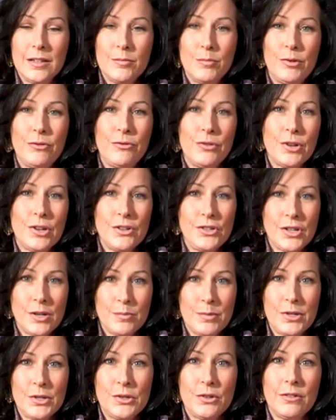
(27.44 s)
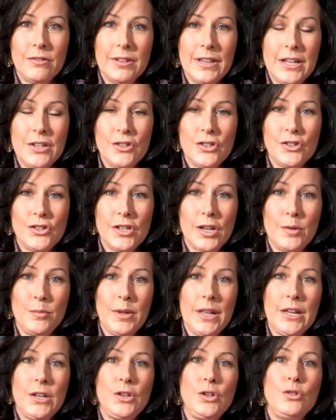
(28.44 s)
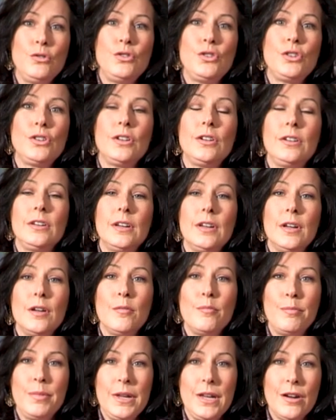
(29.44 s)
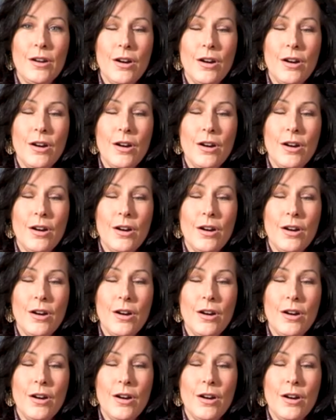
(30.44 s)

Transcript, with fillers: before you jump into a relationship. Like, you should be